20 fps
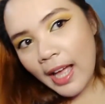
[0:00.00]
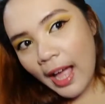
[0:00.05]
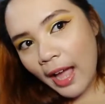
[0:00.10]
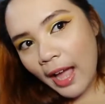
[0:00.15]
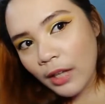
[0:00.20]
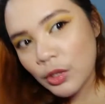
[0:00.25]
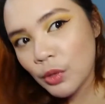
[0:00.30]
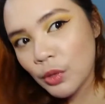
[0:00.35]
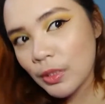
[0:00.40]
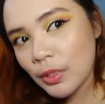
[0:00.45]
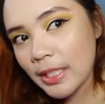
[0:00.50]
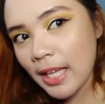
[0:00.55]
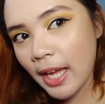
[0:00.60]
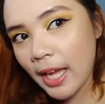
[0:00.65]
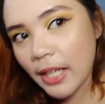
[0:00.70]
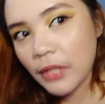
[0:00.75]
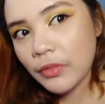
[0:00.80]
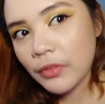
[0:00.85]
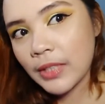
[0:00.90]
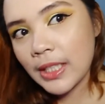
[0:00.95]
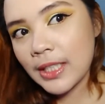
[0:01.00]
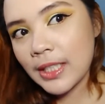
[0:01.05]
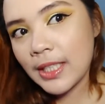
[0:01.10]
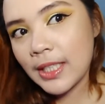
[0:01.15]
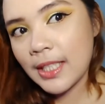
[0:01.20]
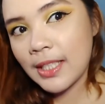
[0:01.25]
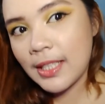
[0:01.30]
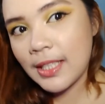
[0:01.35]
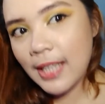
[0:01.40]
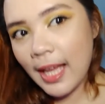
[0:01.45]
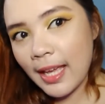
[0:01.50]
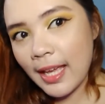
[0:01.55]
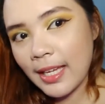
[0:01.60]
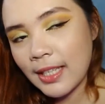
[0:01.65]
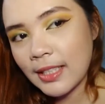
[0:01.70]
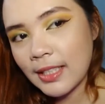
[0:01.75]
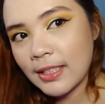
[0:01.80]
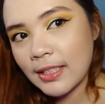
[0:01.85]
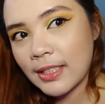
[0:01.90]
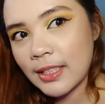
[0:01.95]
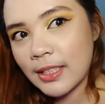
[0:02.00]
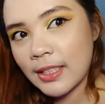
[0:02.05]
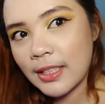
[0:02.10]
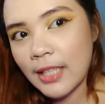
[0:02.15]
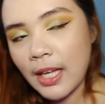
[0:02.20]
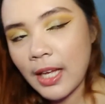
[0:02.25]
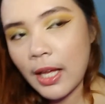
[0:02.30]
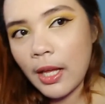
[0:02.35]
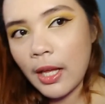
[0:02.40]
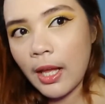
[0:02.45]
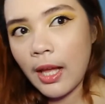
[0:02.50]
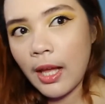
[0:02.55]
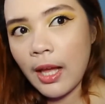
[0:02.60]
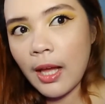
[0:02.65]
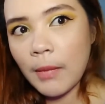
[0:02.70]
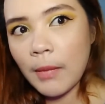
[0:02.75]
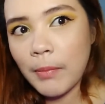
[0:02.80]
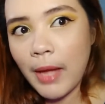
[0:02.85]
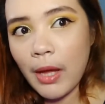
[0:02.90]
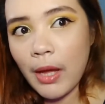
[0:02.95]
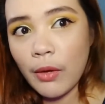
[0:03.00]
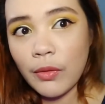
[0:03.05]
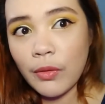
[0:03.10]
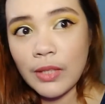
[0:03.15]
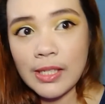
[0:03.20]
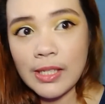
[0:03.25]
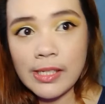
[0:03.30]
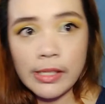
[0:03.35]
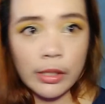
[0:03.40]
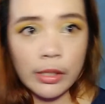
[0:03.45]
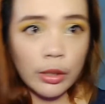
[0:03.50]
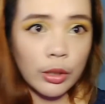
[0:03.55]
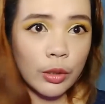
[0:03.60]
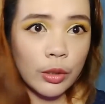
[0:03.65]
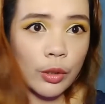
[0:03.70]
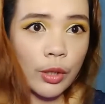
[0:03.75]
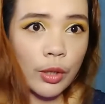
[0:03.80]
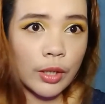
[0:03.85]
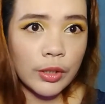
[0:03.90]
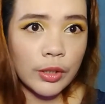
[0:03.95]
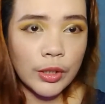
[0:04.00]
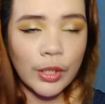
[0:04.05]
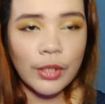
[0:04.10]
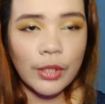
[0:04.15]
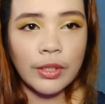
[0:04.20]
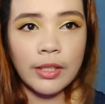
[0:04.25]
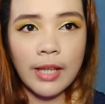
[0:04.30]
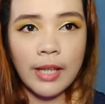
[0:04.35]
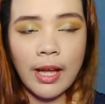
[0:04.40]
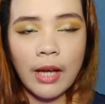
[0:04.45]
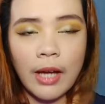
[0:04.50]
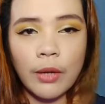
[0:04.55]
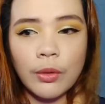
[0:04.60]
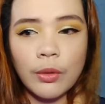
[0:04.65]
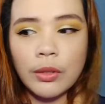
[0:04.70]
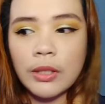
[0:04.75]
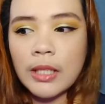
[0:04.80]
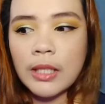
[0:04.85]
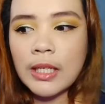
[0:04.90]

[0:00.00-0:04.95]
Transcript: Actually, I really liked how this look turned out.